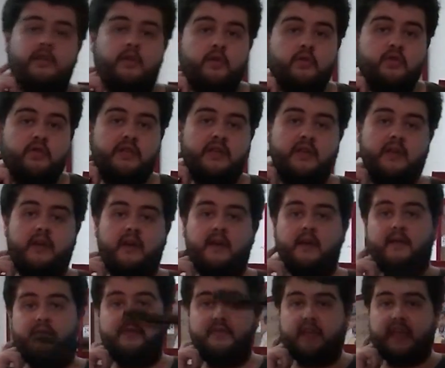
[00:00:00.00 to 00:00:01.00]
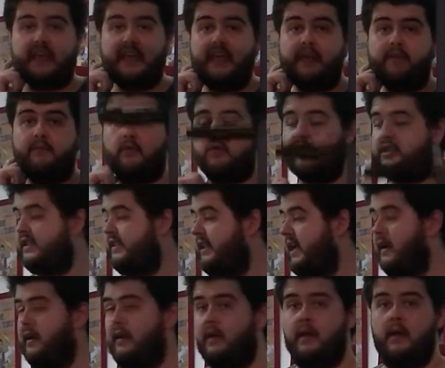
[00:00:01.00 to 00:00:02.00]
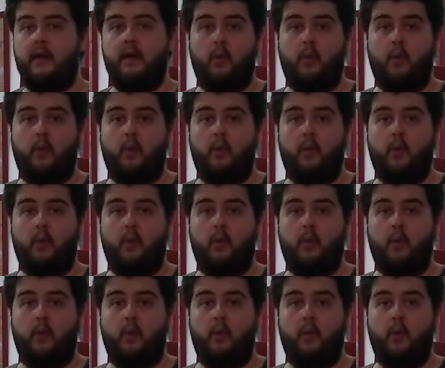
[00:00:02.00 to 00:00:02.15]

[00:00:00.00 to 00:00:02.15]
using the keyboard stand,